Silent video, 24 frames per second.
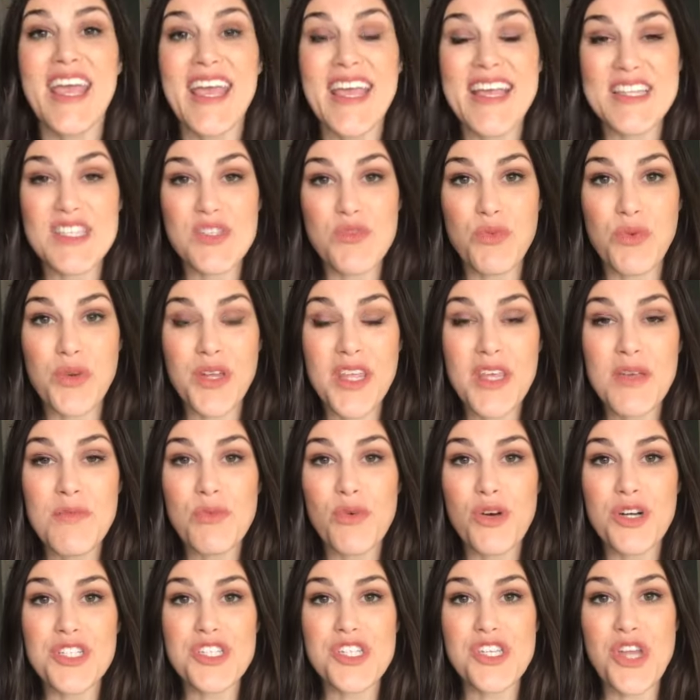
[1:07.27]
It's really
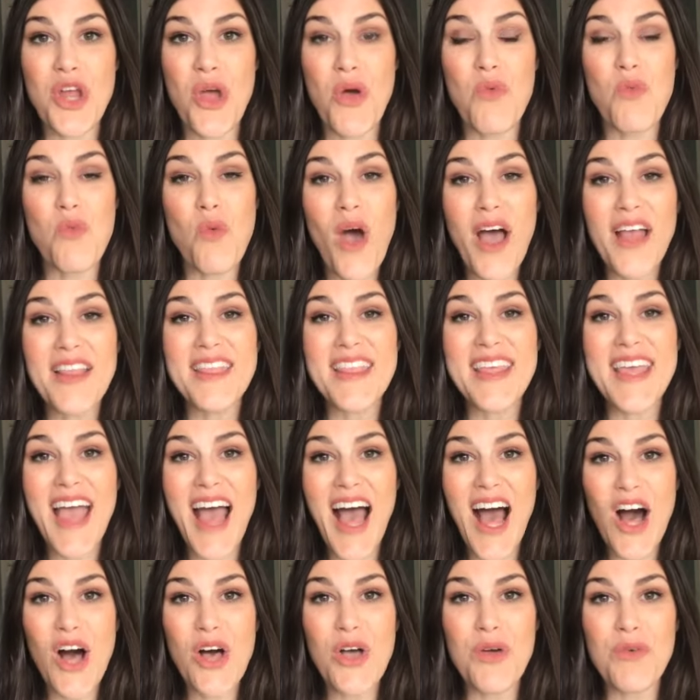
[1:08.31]
important to know what the
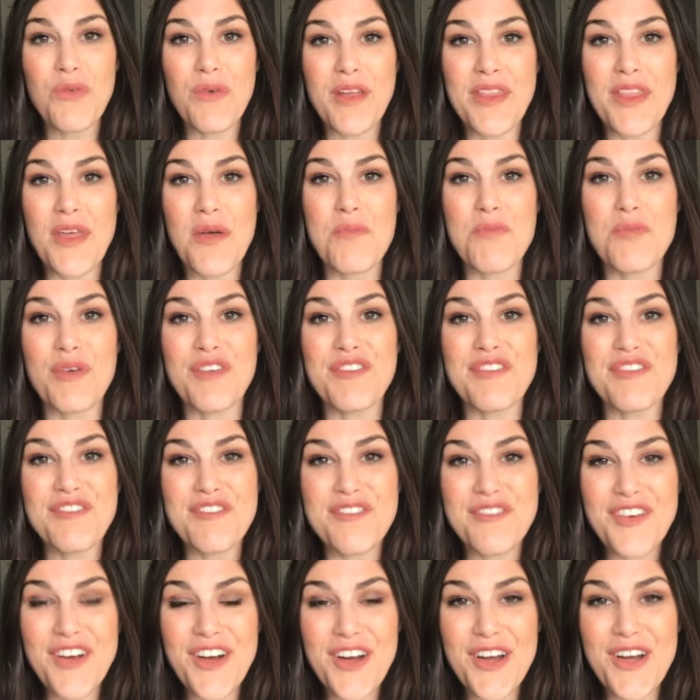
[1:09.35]
algorithm
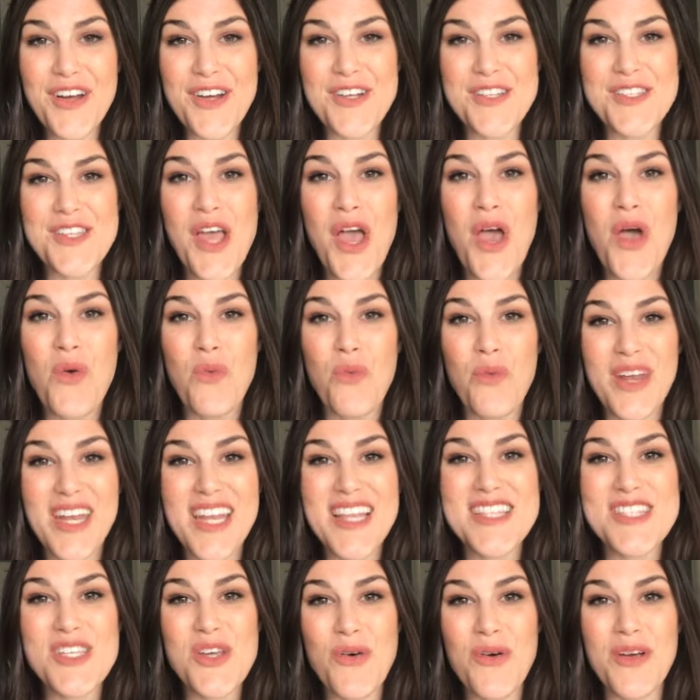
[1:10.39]
prefers when
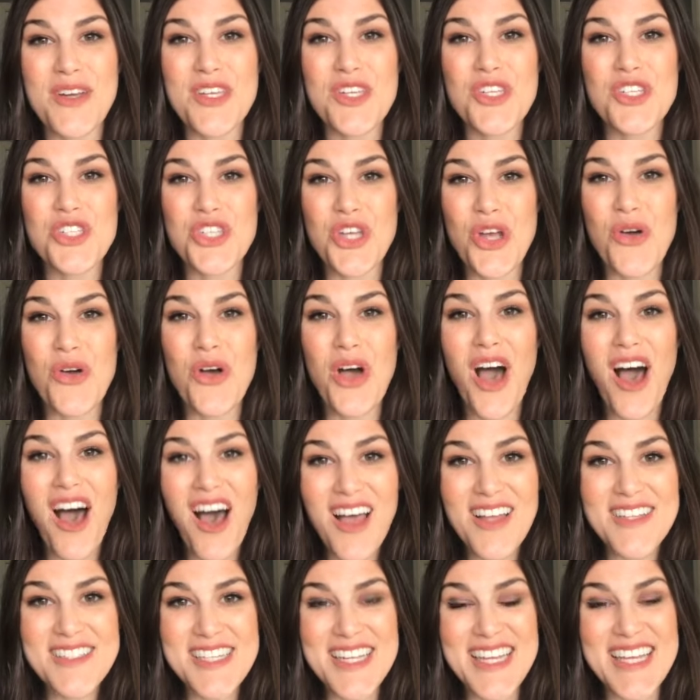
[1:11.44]
it's going to show
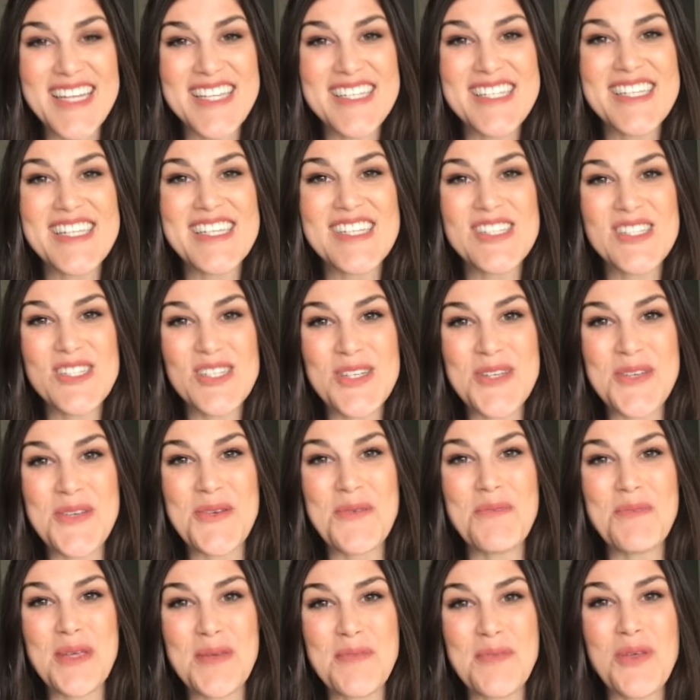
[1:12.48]
content
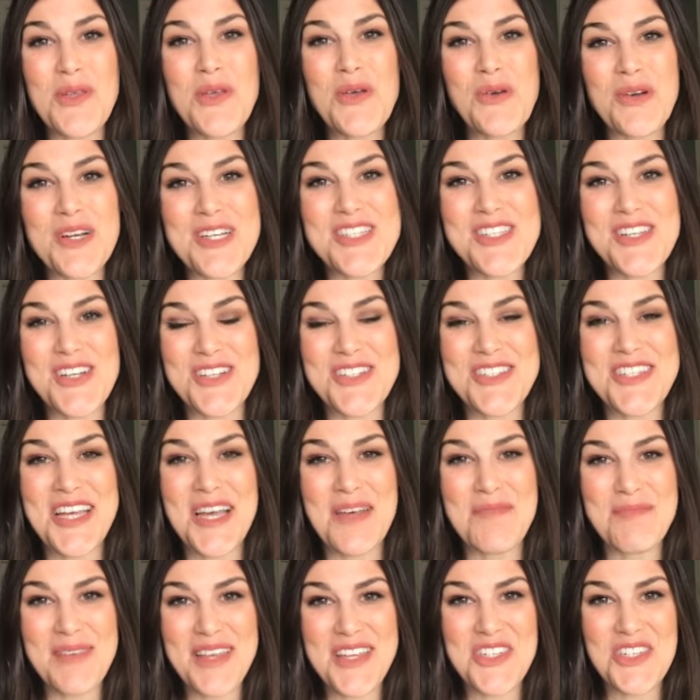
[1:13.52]
to people who are searching
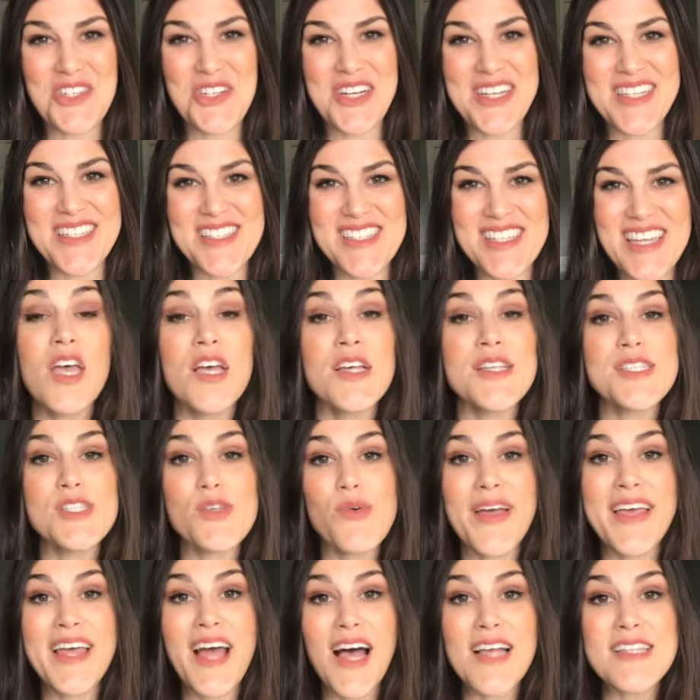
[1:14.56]
on Pinterest.
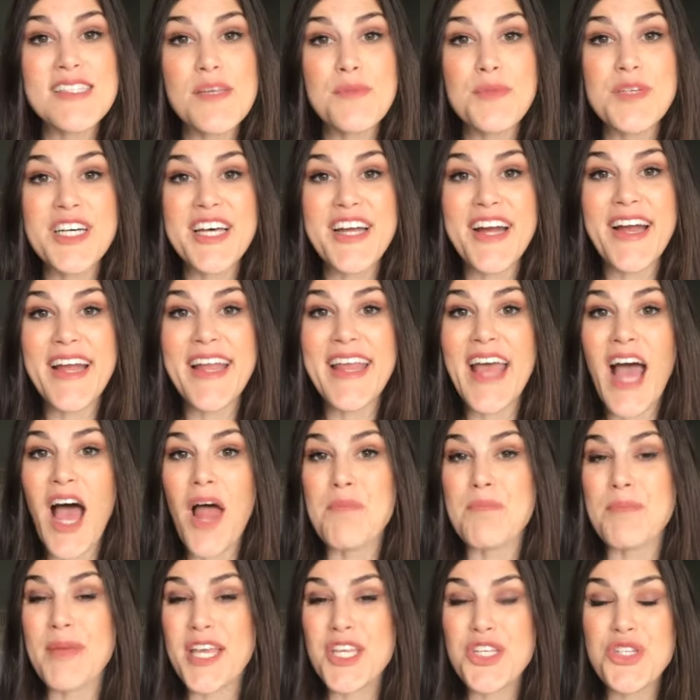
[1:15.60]
So I got some clarity
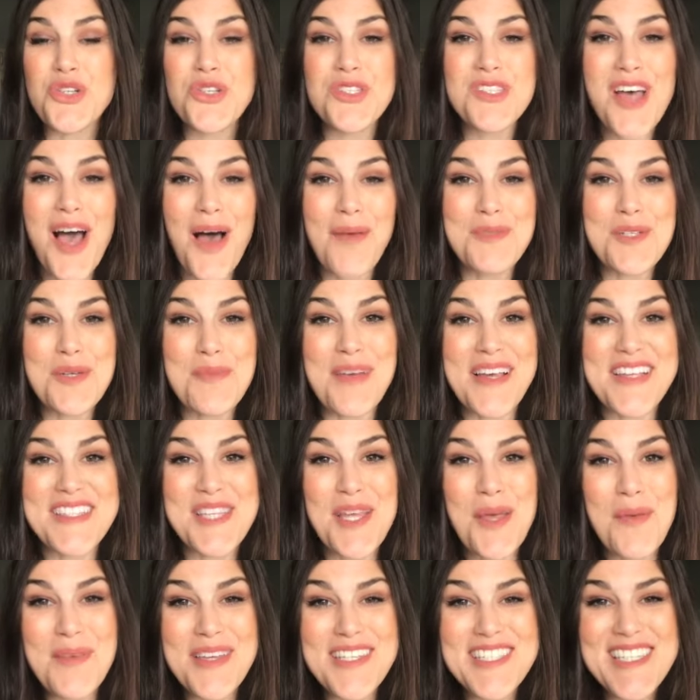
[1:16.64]
on Pinterest
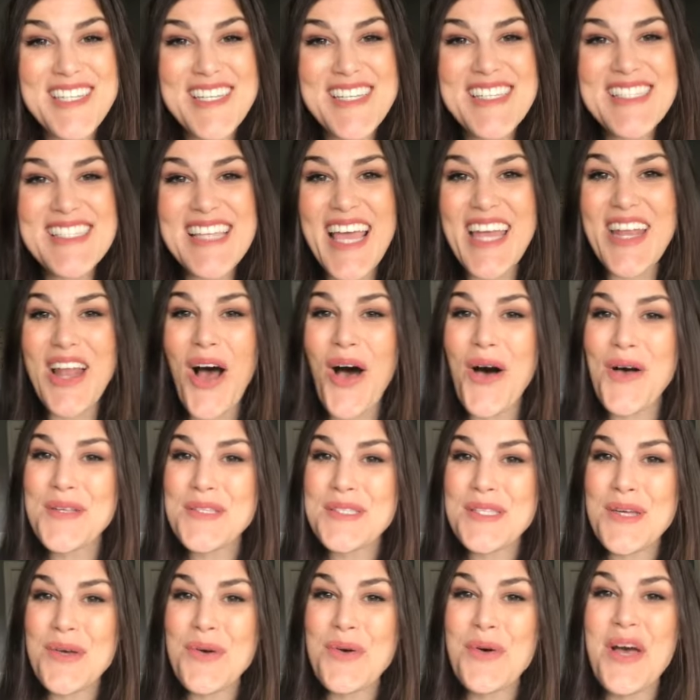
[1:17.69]
optimized images and
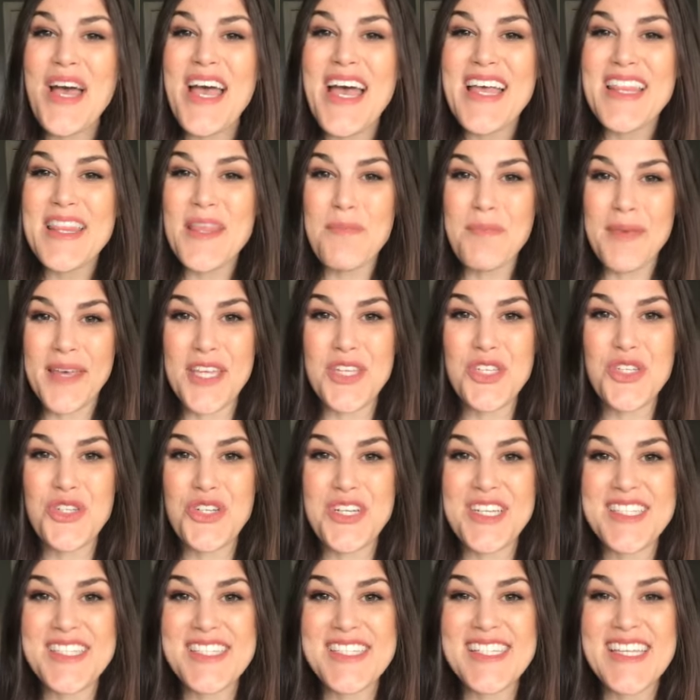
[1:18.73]
also the
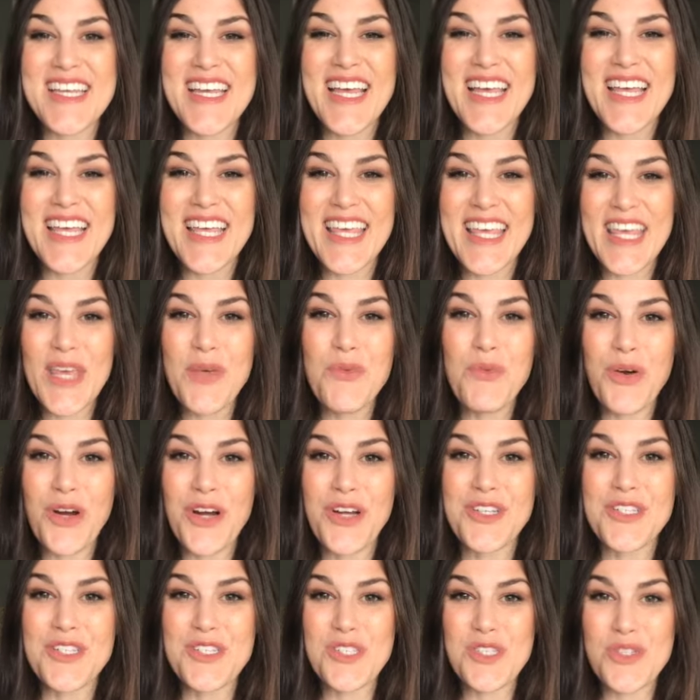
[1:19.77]
Pinterest
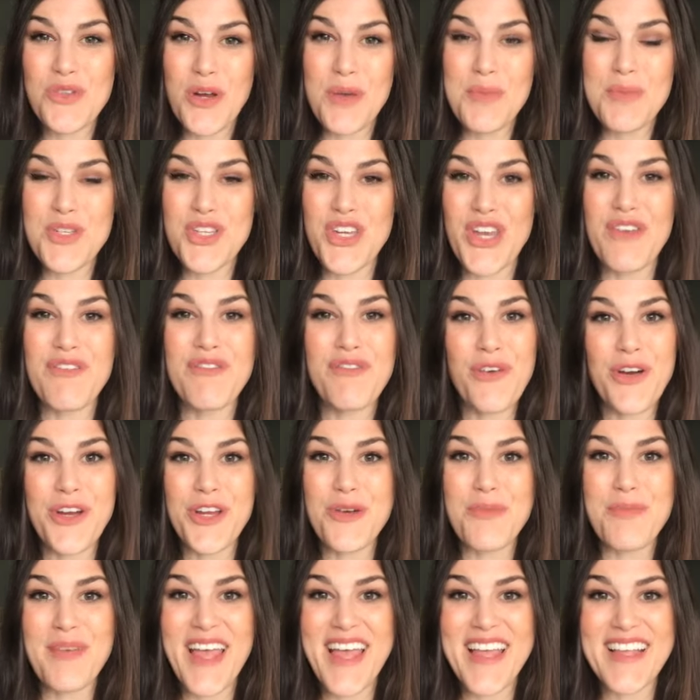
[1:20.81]
keyword description for
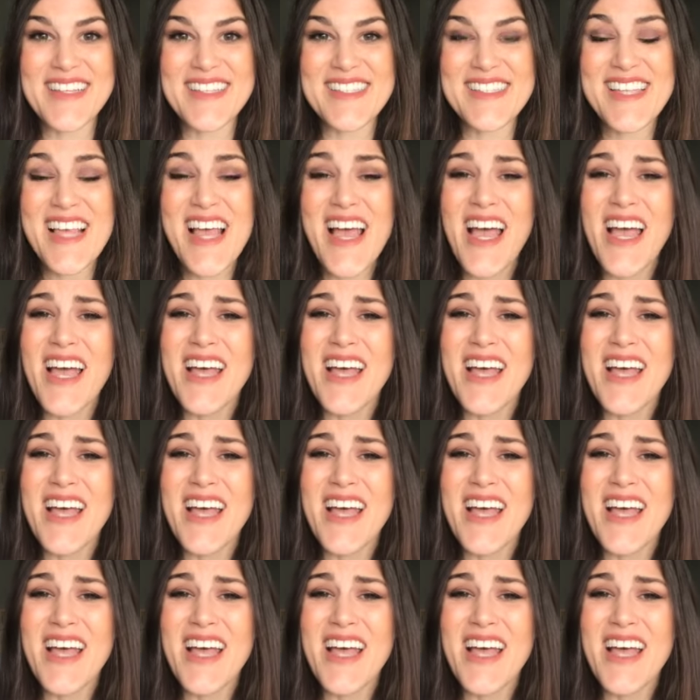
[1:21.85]
your pins.